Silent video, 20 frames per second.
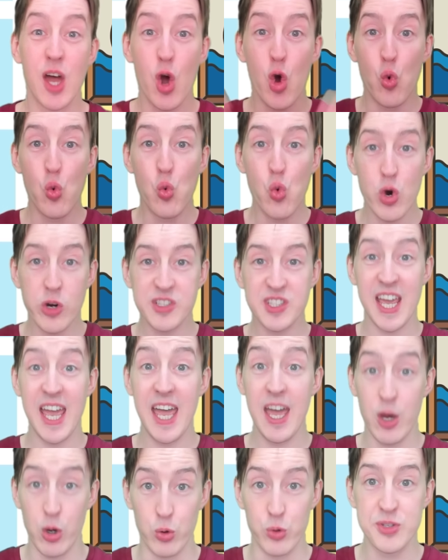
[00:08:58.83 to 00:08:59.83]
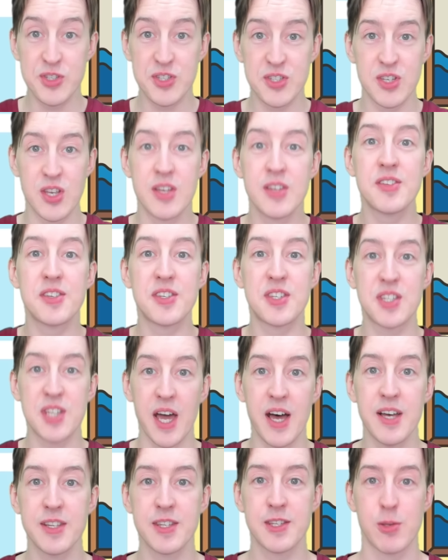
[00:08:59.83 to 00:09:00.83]
What else
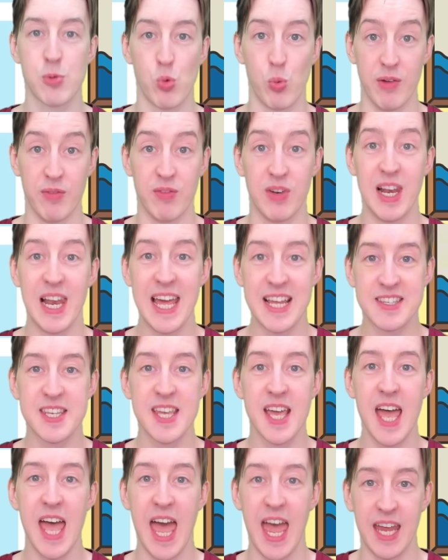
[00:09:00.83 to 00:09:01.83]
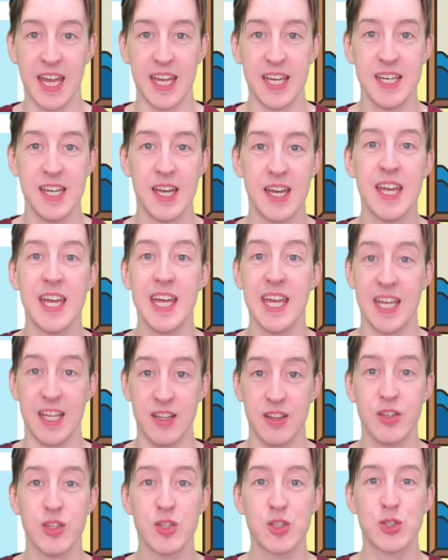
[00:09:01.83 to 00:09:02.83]
starts with letter A
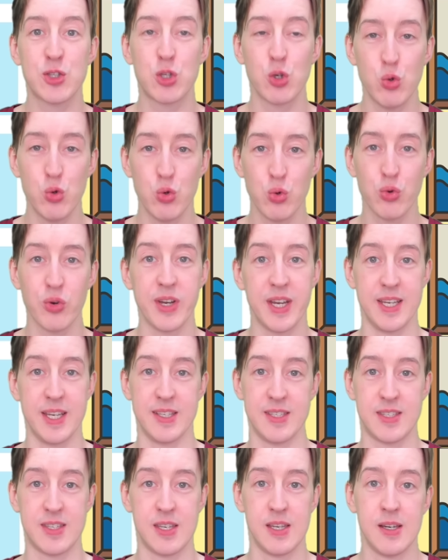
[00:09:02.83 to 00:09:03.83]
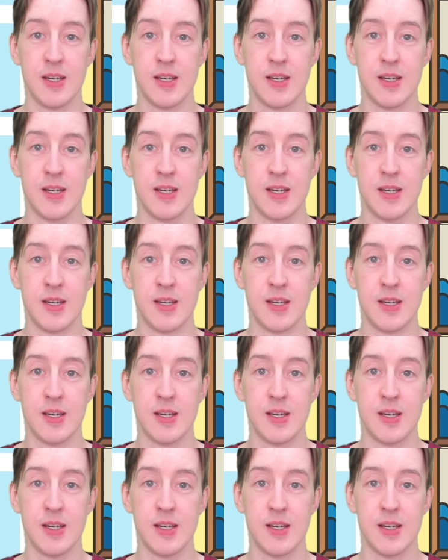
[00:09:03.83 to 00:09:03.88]
in the stories?